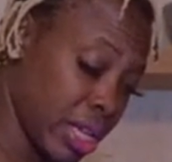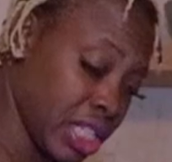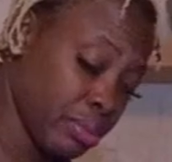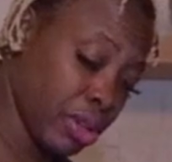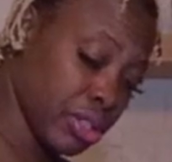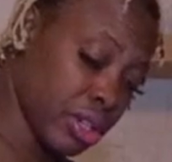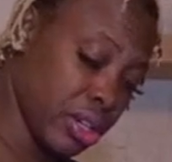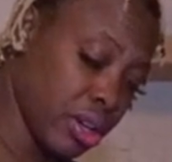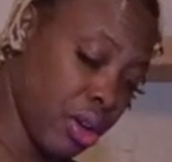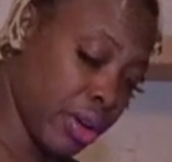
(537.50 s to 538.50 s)
that smells good.
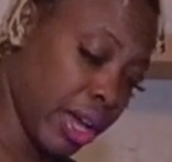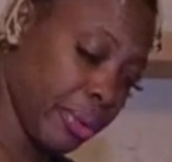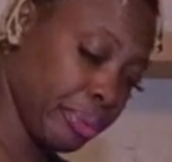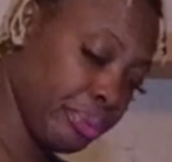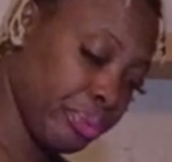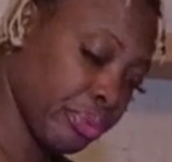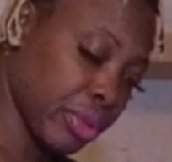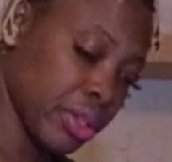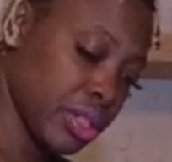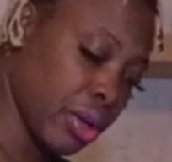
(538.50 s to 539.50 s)
Okay,
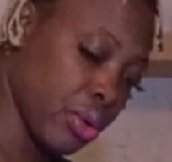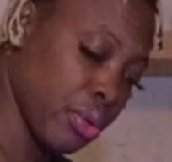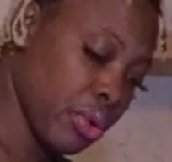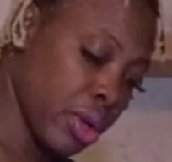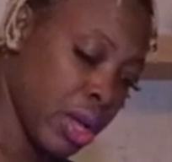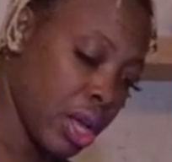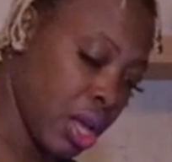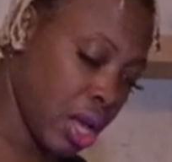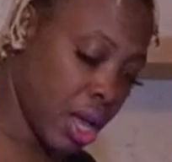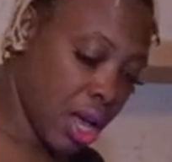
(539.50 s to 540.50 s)
so
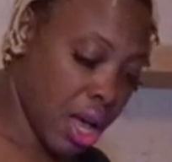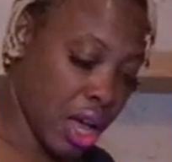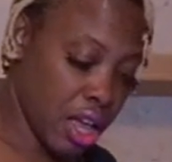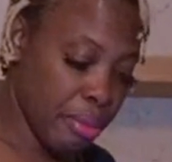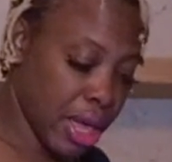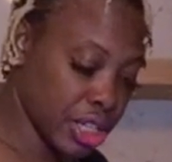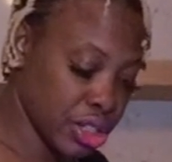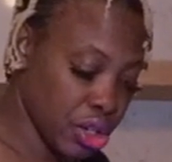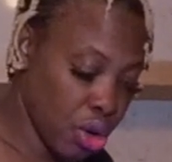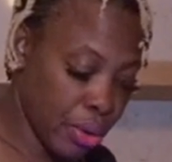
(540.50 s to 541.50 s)
I'm
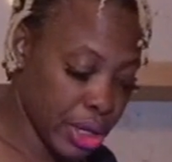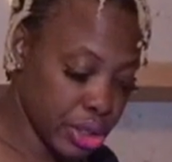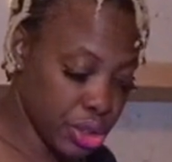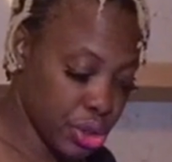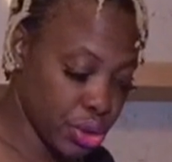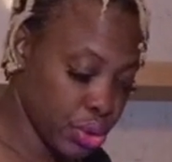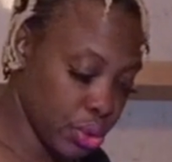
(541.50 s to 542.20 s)
actually going to